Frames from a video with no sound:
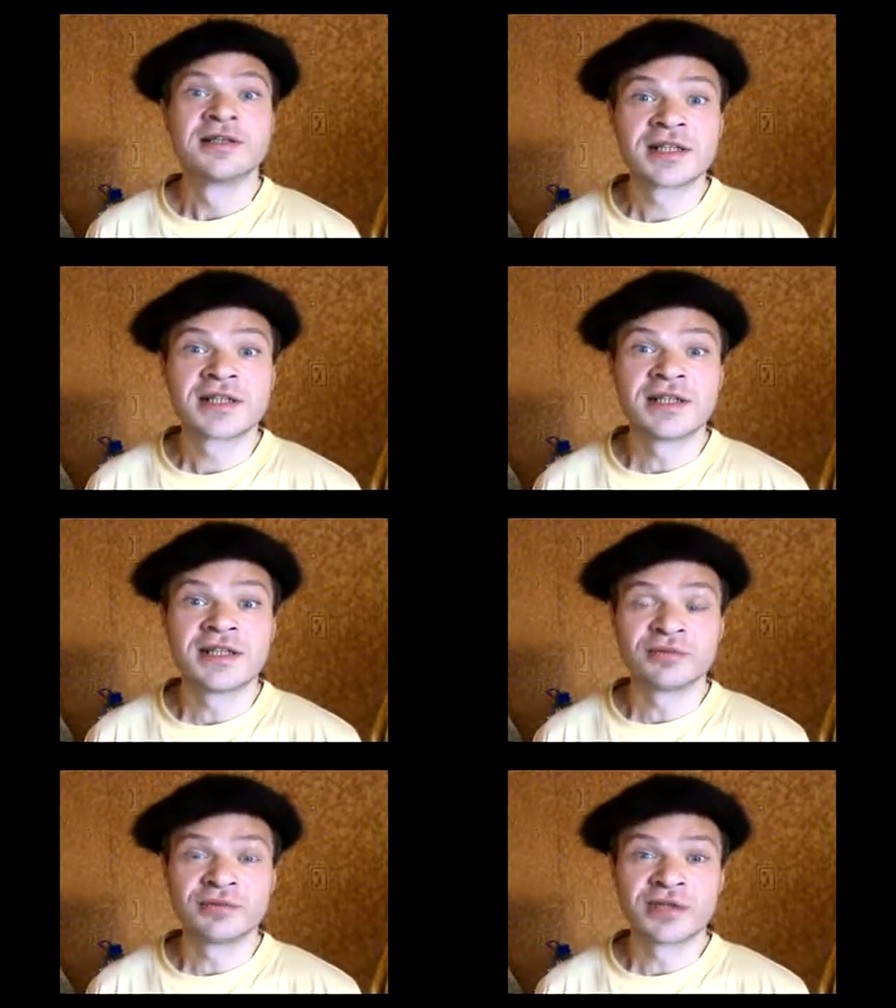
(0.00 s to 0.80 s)
that
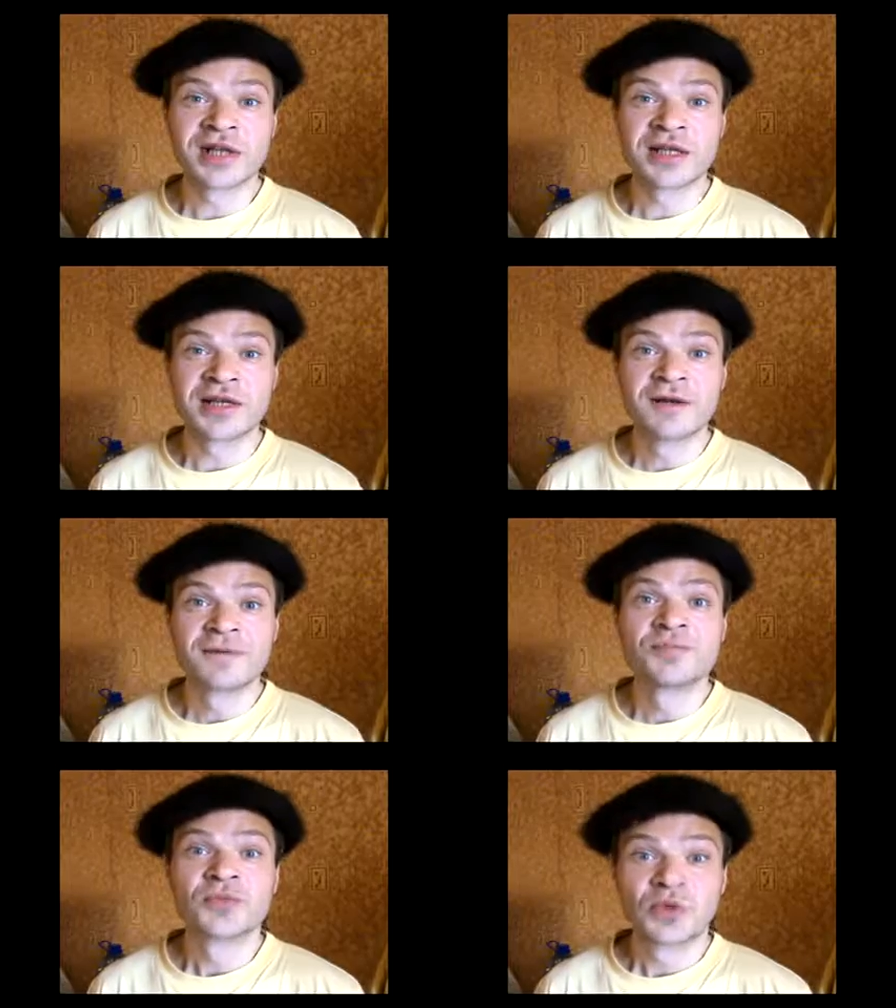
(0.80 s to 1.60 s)
he would like
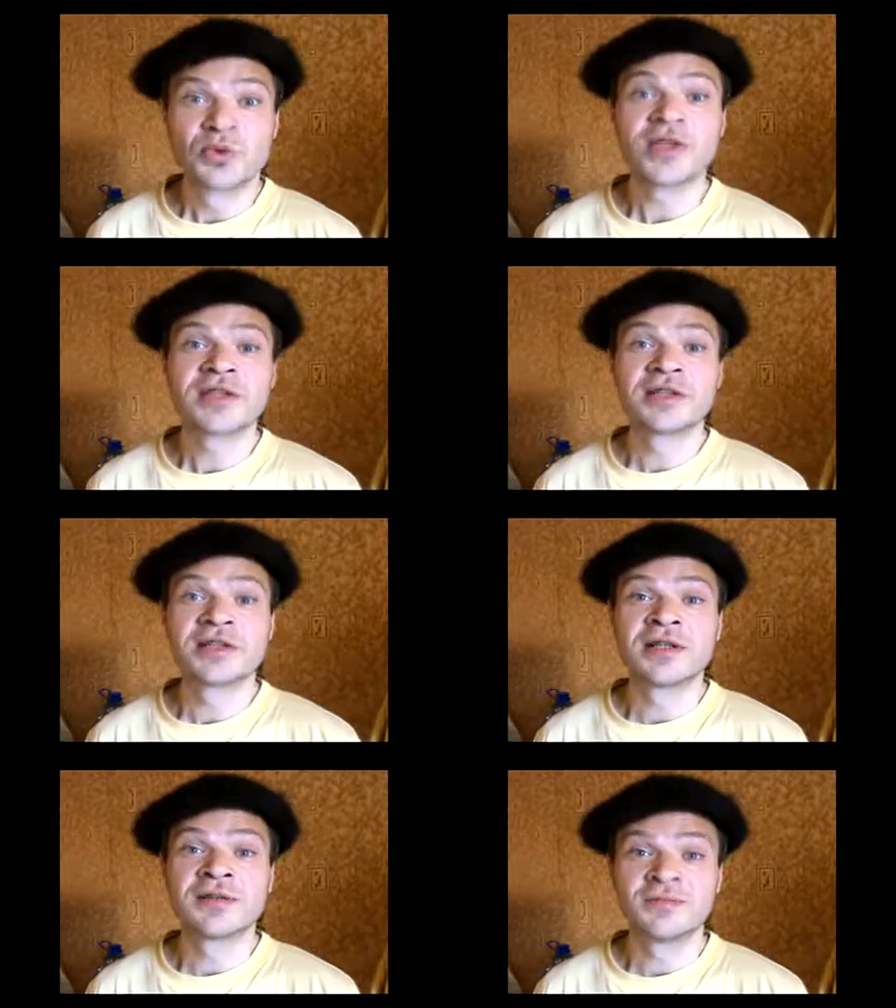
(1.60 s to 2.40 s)
to
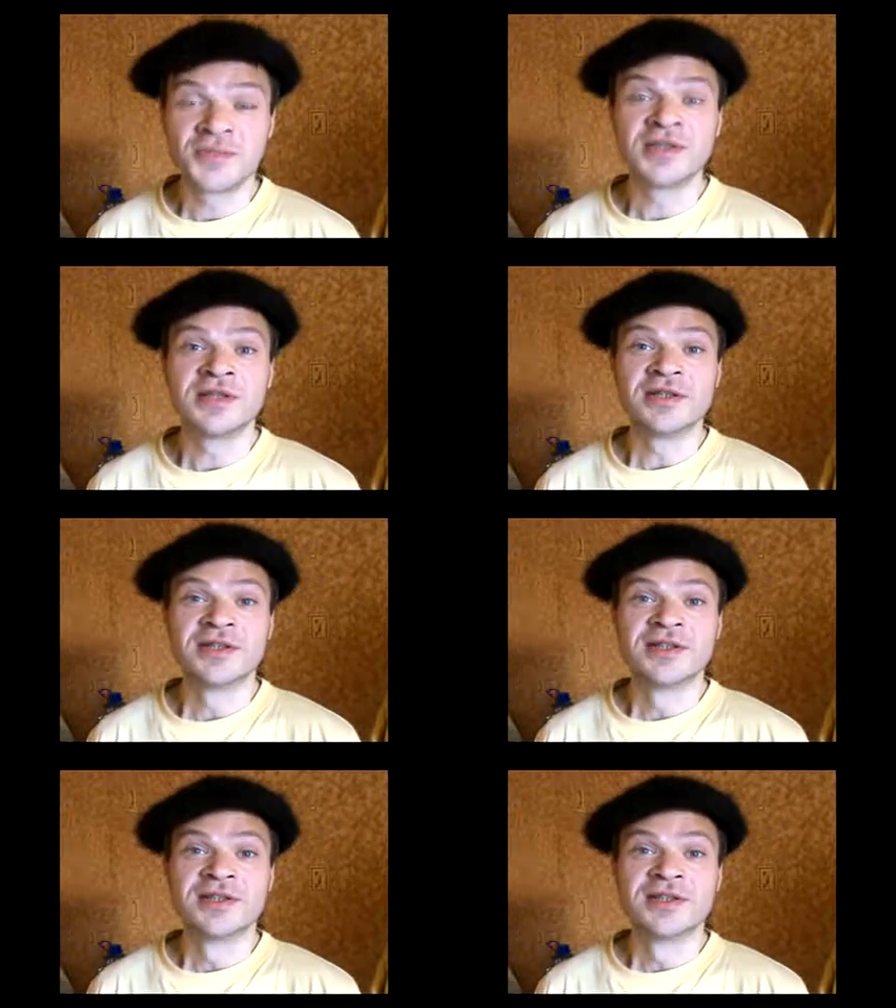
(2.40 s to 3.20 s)
written be
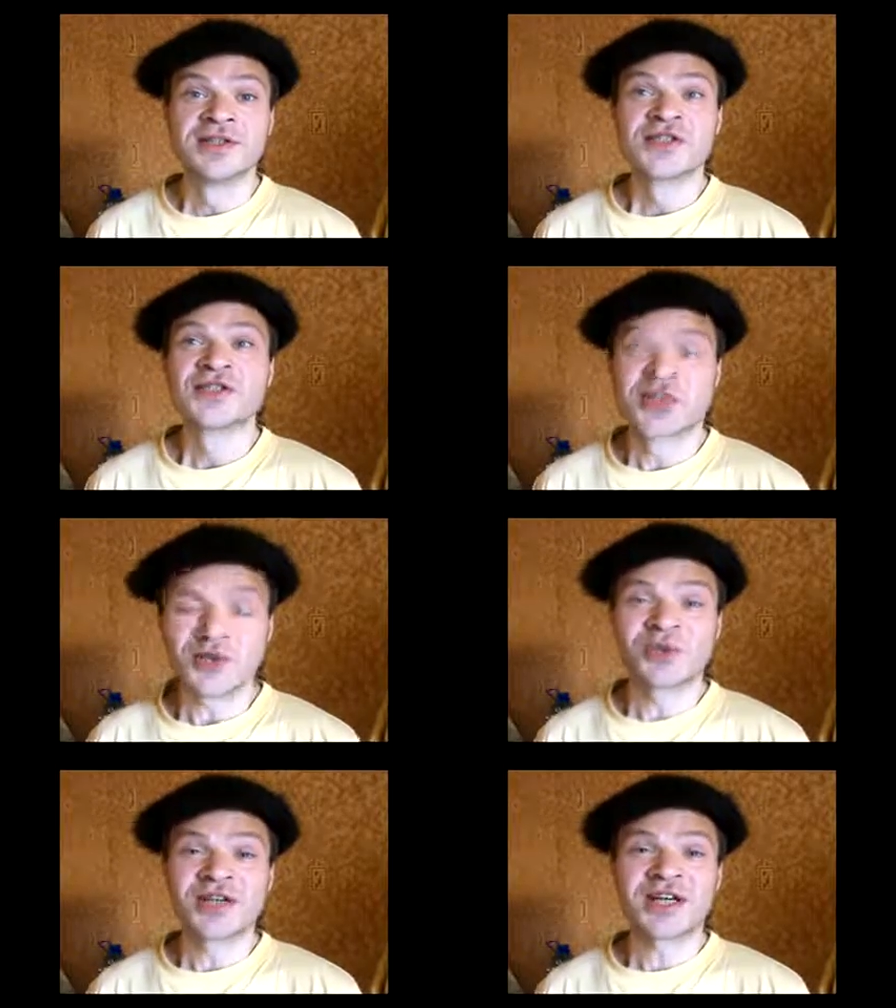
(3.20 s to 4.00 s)

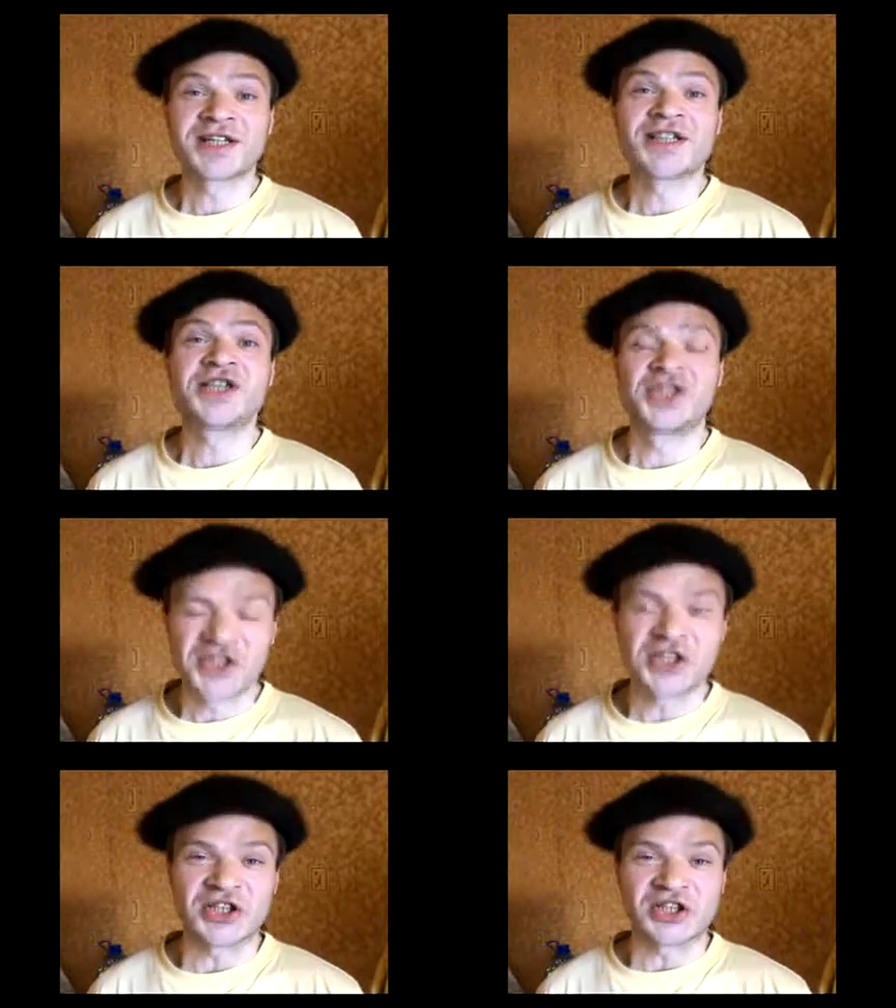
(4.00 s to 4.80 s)
is already
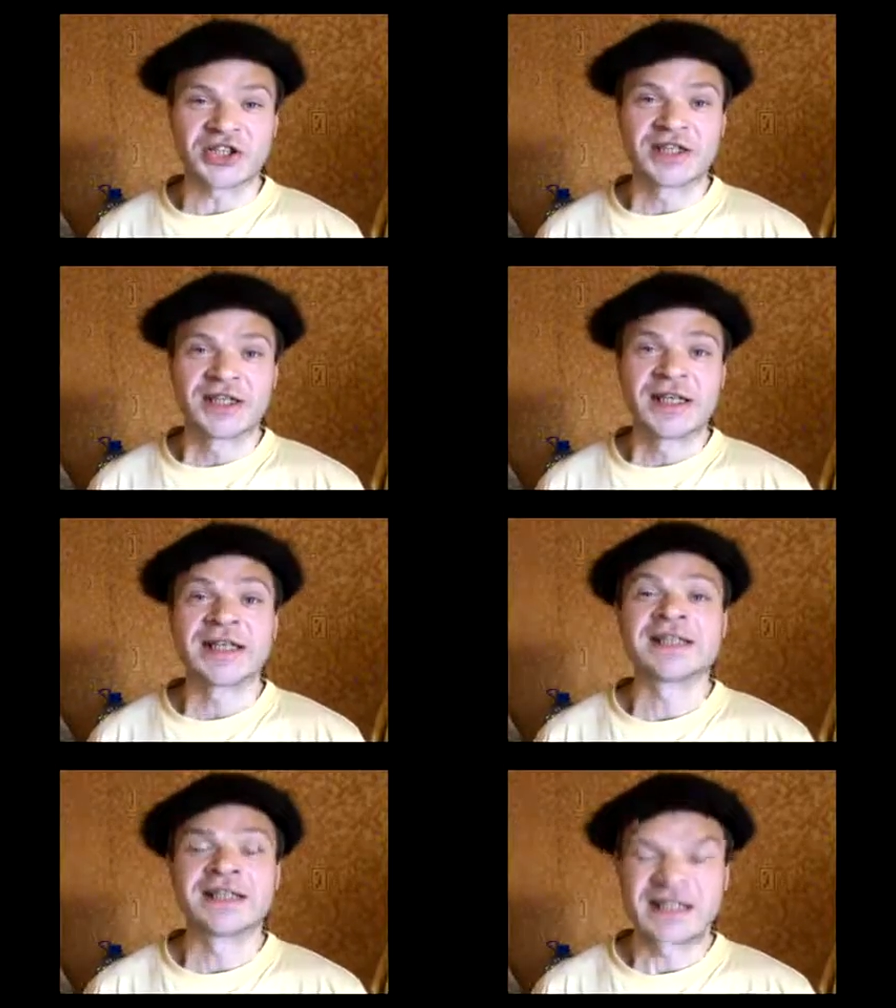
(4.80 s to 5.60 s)
here
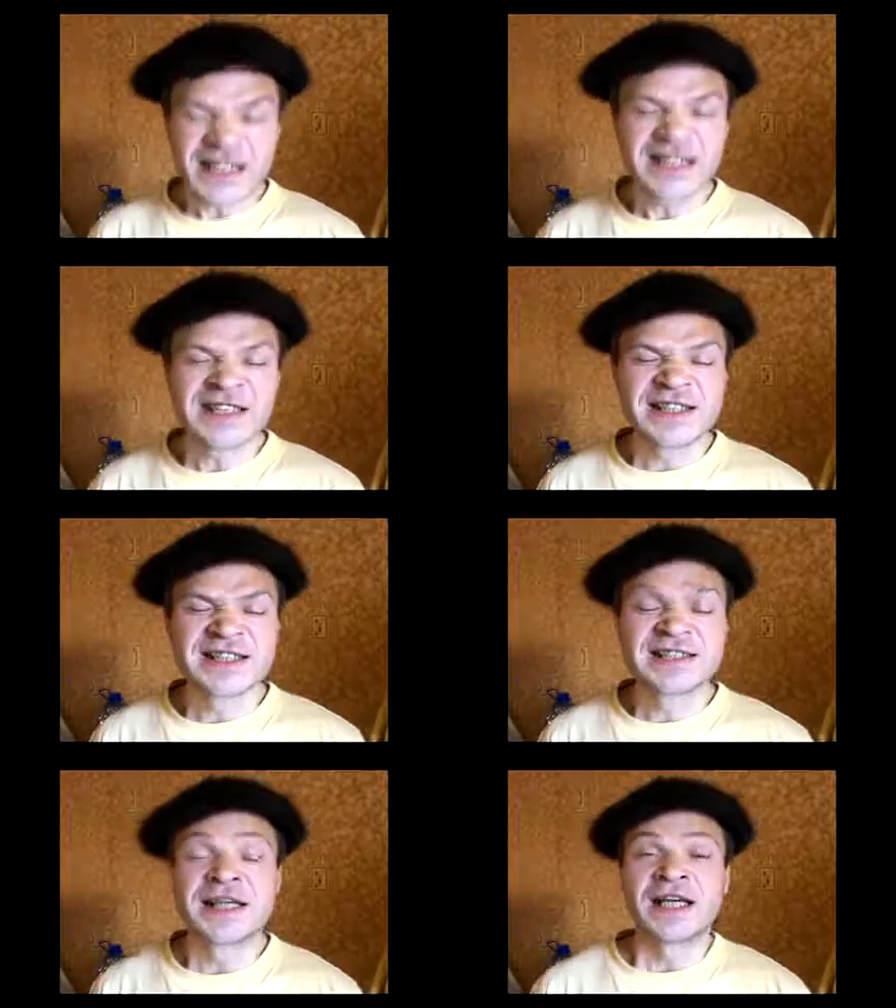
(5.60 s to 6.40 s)
and he
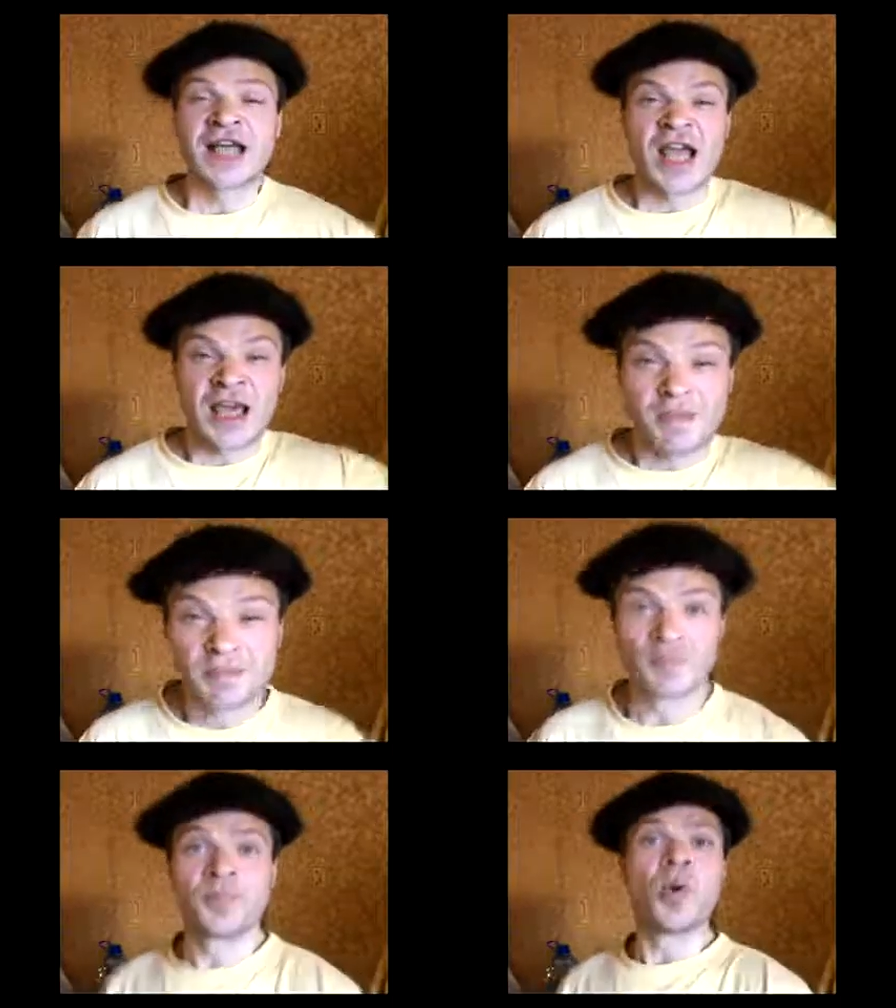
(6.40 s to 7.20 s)
is
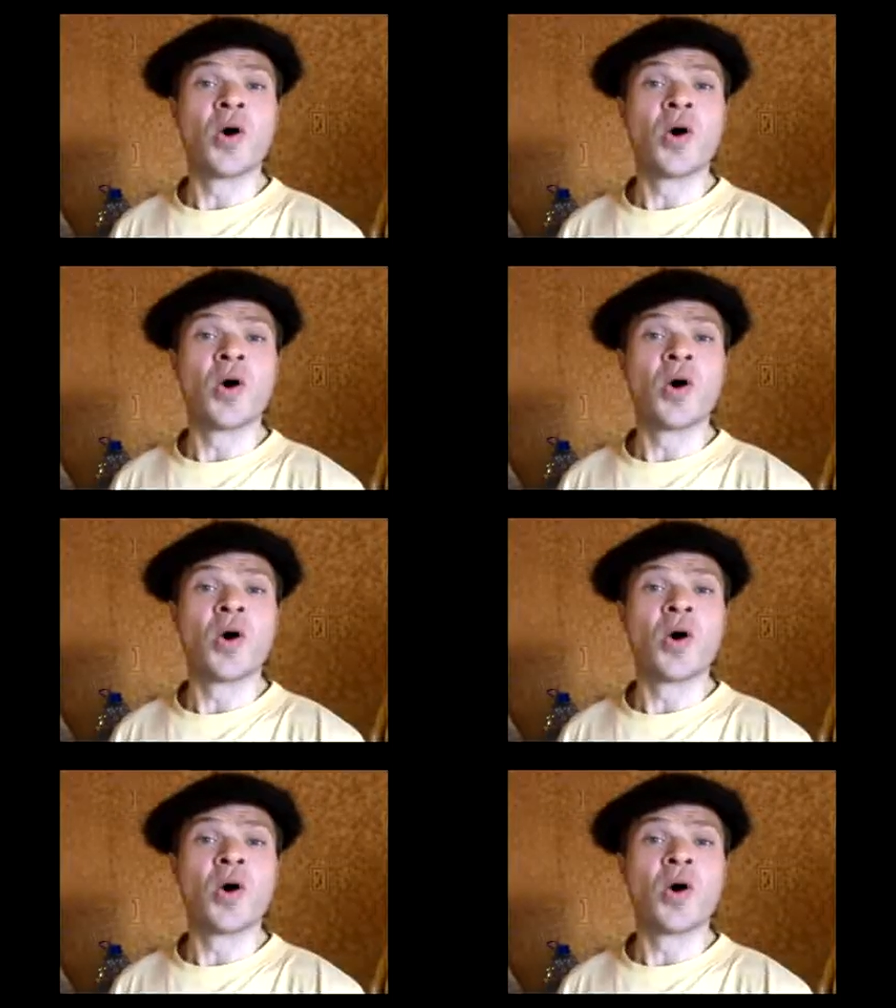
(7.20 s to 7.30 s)
a